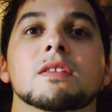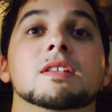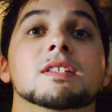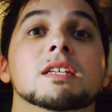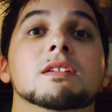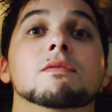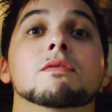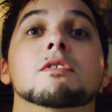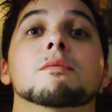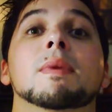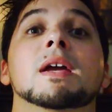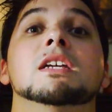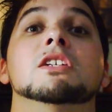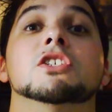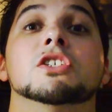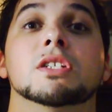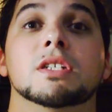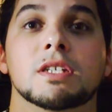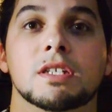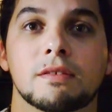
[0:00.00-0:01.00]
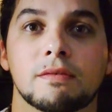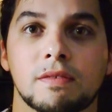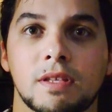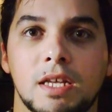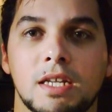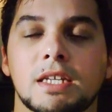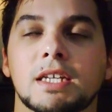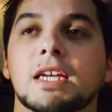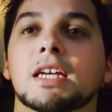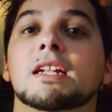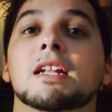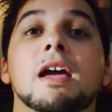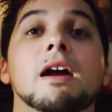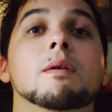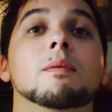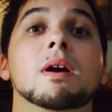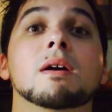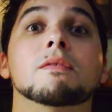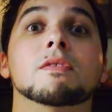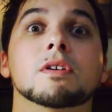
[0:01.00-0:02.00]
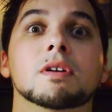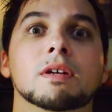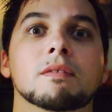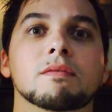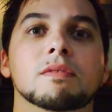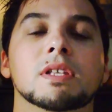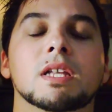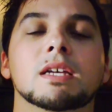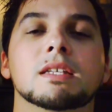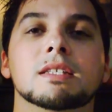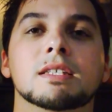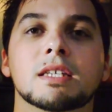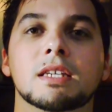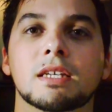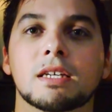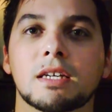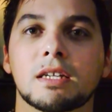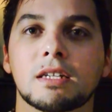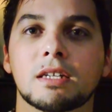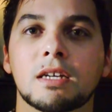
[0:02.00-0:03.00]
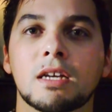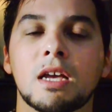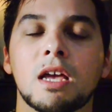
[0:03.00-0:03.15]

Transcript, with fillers: this information is flooding in however it floods in.